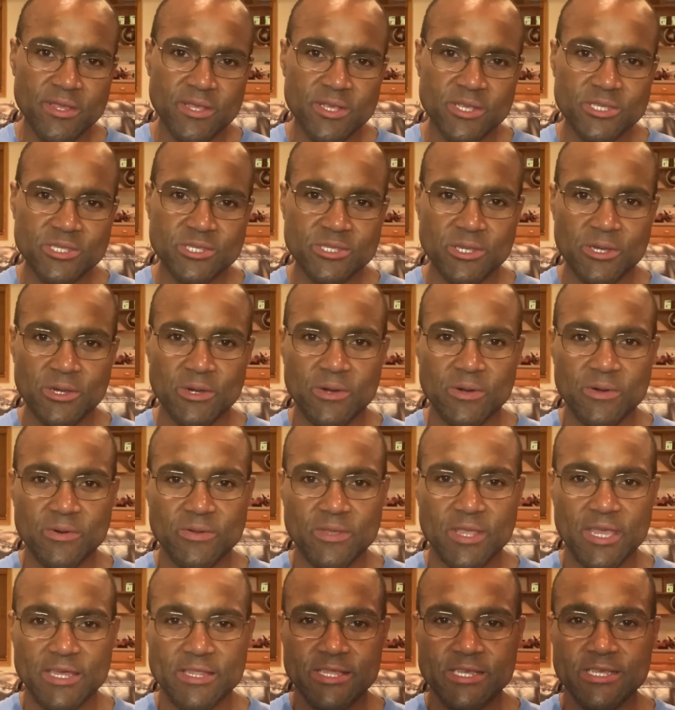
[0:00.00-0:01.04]
So
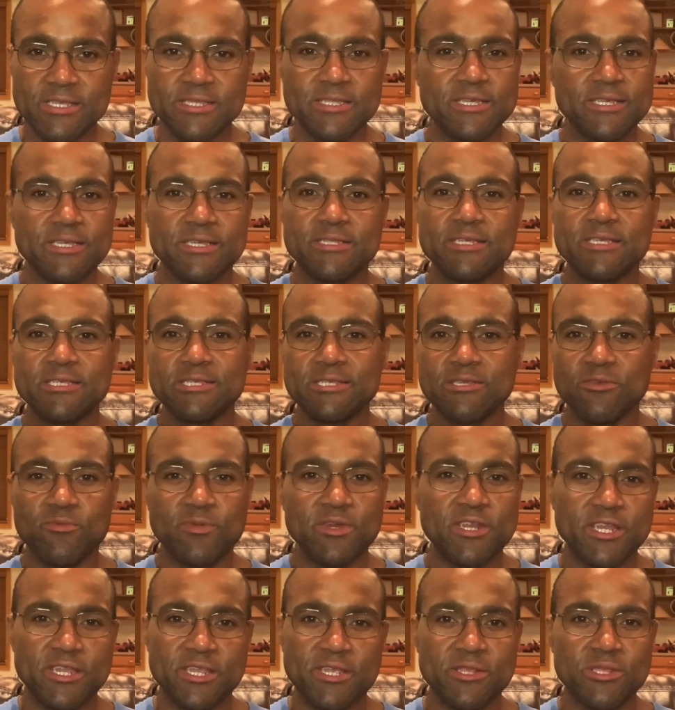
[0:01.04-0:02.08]
yeah, this is a
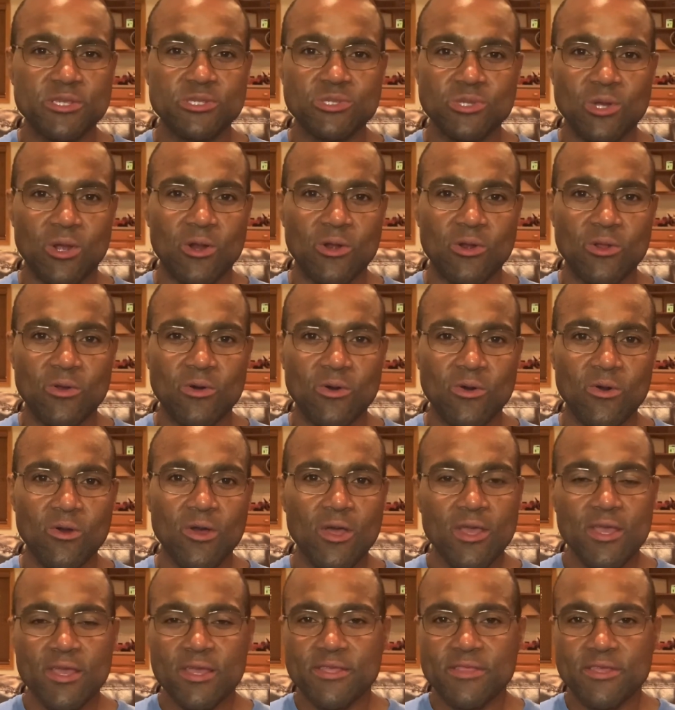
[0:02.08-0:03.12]
ridiculous article.
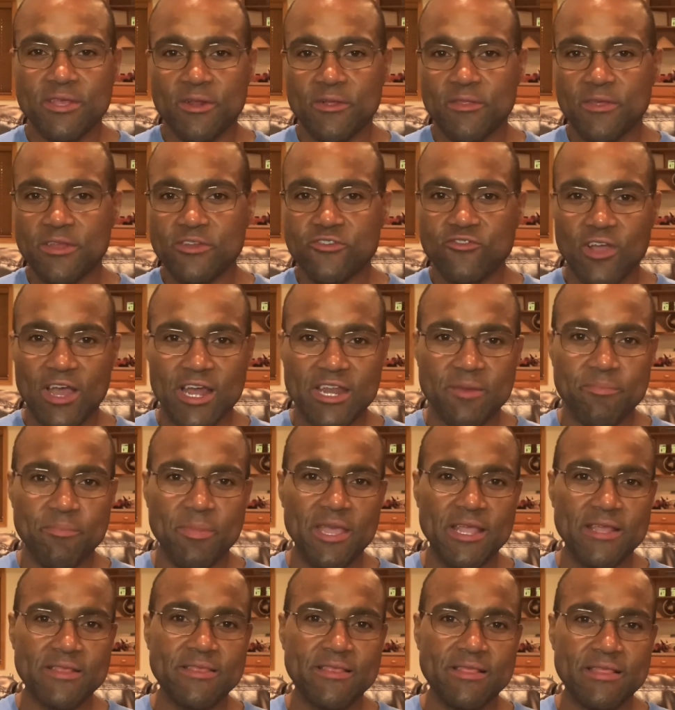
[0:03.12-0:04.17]
You know, they tried to
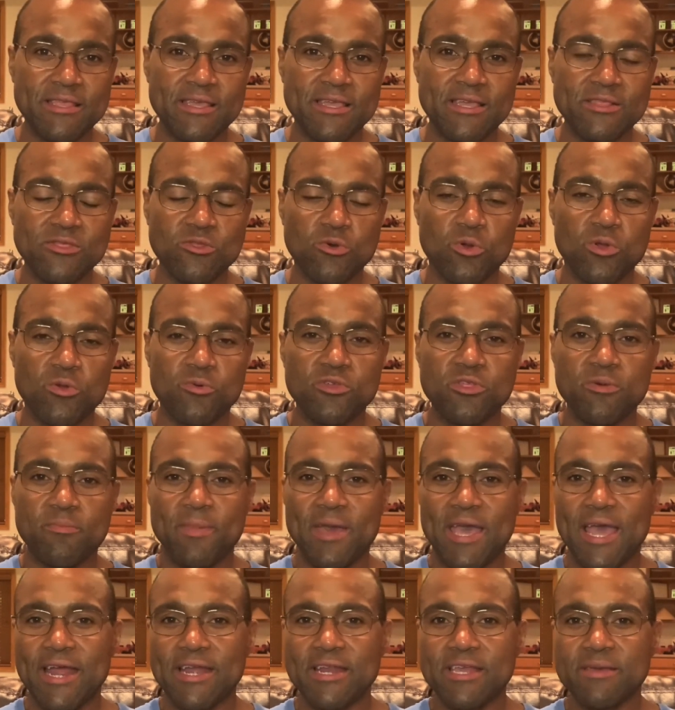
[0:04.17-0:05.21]
paint the landlord with a
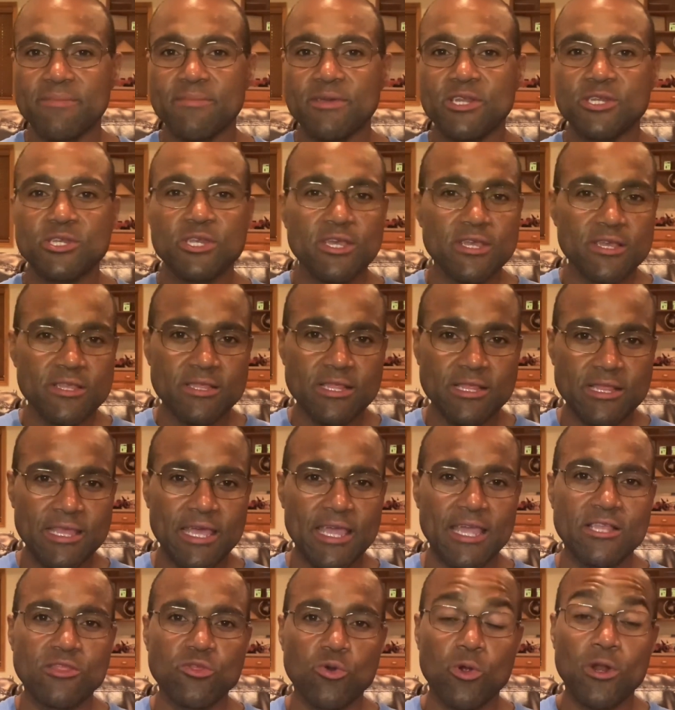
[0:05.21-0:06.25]
bad image. The
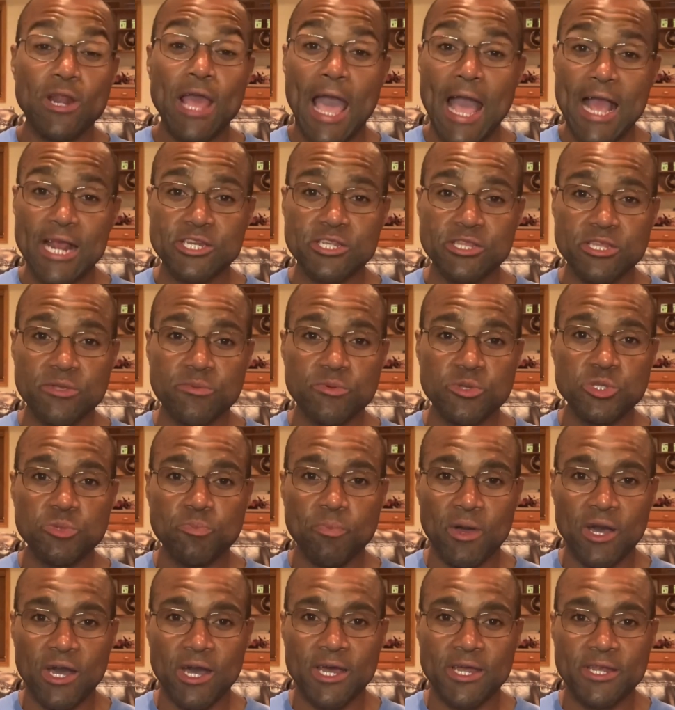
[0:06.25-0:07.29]
landlord actually
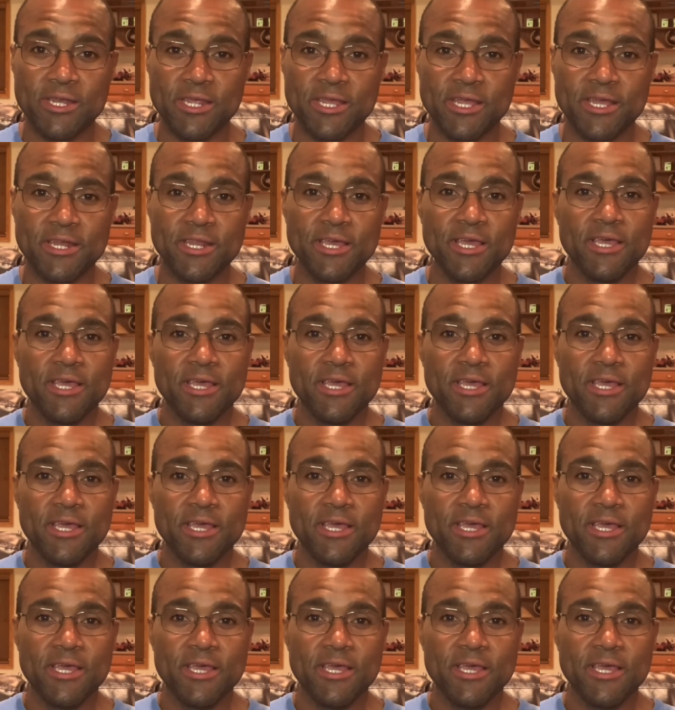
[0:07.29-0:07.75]
responded,